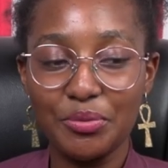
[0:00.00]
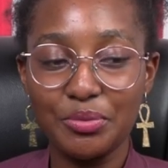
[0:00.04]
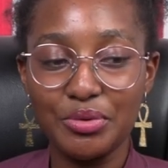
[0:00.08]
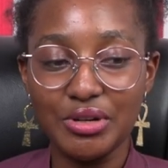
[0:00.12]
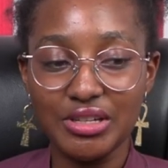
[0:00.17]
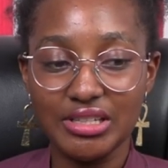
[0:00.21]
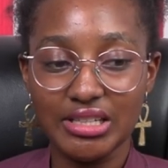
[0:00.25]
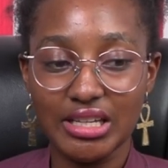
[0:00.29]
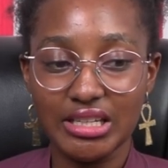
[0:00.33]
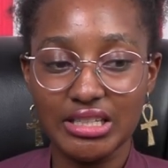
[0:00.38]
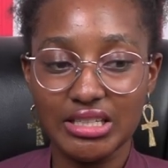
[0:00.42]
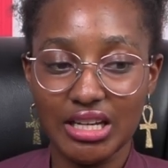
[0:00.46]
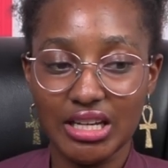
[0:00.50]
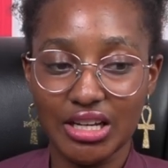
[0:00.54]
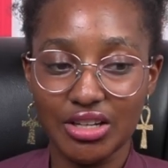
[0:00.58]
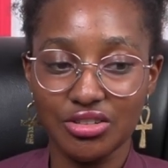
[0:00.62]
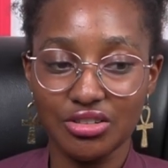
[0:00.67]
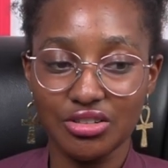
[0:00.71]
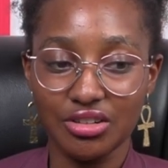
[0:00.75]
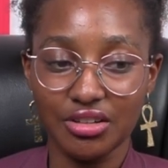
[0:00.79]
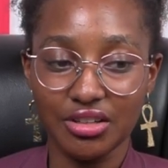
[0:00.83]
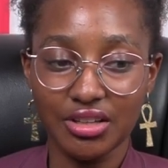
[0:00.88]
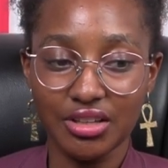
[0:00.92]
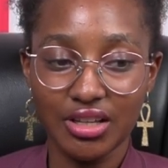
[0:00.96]

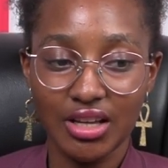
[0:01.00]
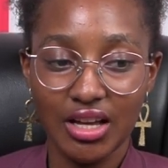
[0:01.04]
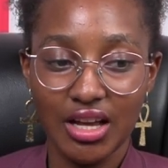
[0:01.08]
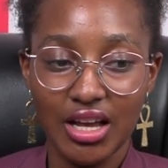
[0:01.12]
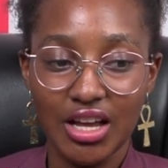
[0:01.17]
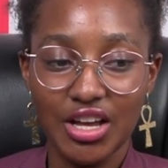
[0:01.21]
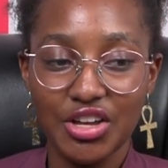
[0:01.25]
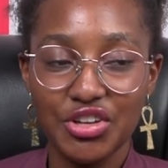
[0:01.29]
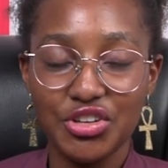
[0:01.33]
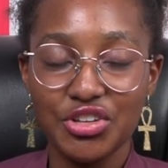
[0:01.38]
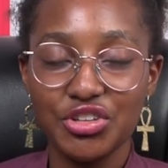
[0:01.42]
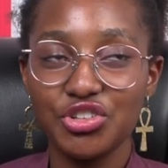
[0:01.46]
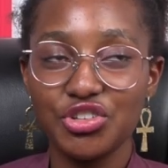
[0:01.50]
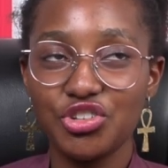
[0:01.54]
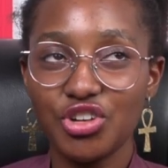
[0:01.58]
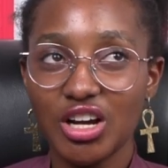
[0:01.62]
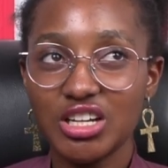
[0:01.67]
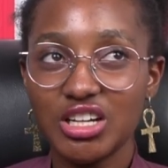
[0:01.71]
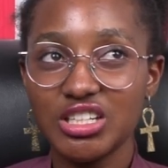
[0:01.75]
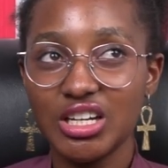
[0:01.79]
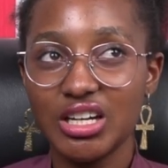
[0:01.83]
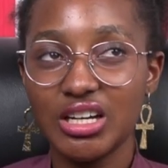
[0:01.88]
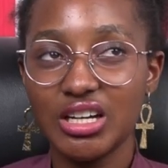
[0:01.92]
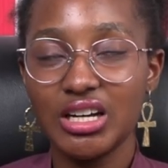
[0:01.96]
presentation,
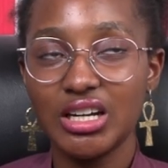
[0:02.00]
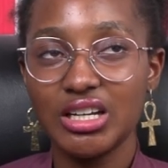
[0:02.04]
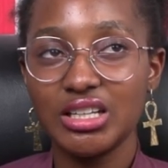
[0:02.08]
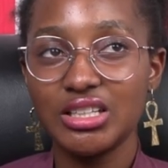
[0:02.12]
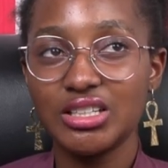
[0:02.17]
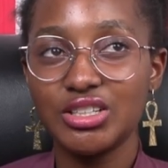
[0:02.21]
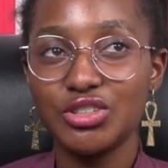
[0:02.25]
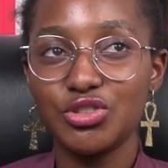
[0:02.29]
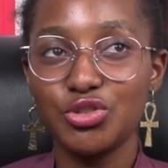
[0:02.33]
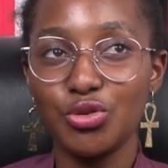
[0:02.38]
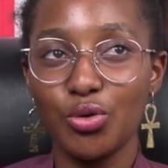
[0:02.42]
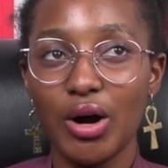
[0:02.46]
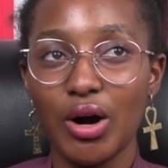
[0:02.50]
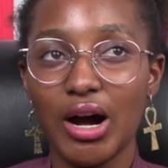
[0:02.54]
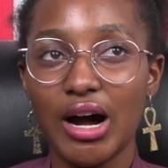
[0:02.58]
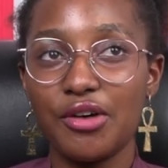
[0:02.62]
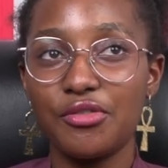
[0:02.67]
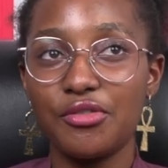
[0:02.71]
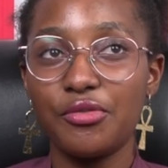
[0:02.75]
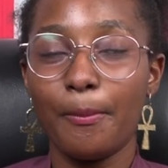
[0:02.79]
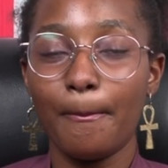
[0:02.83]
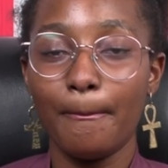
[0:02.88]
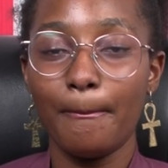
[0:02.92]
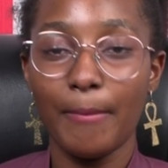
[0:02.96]
structure it to have